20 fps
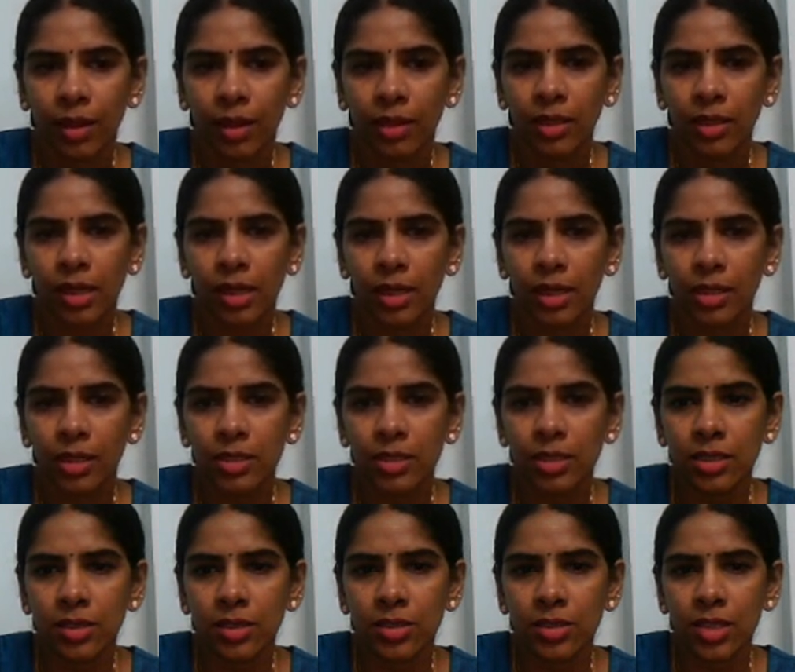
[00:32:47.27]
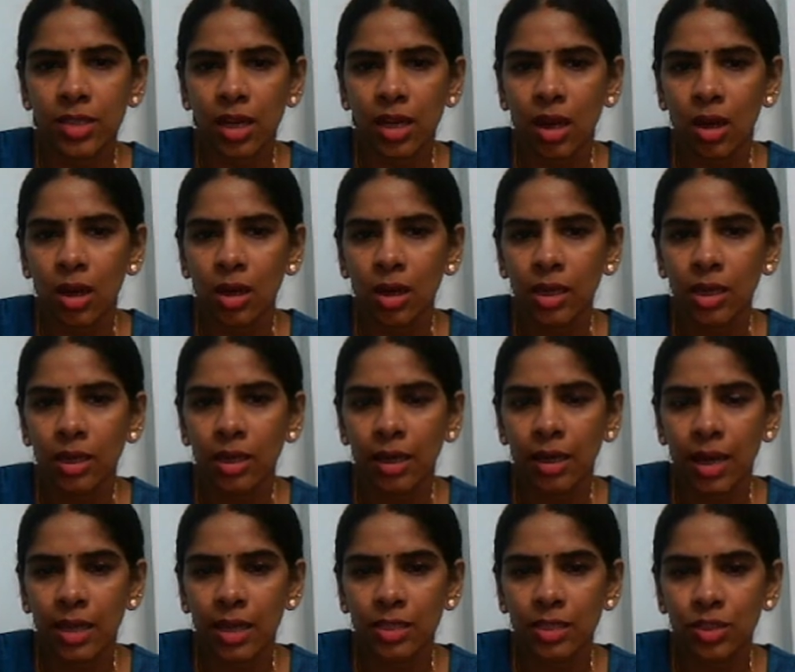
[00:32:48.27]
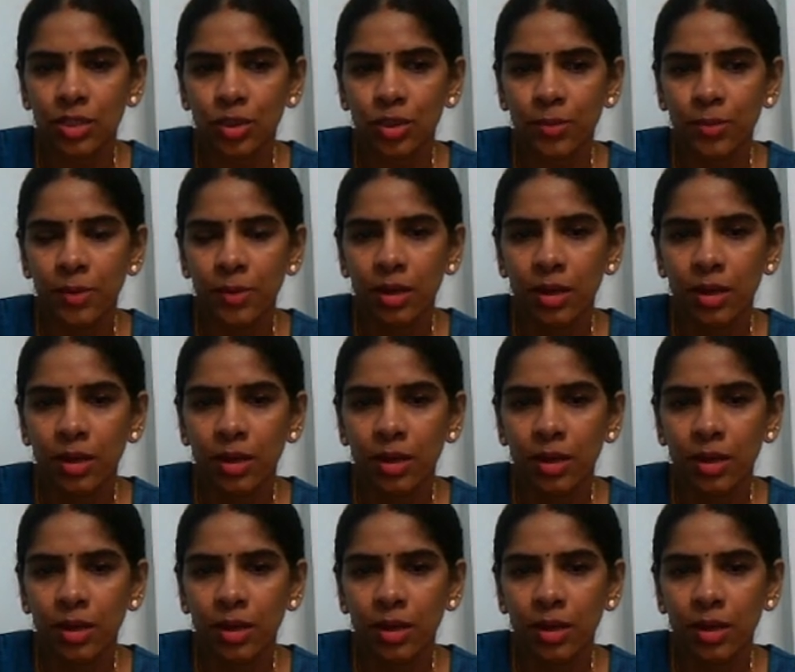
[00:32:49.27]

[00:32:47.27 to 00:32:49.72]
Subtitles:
The condenser is a long glass tube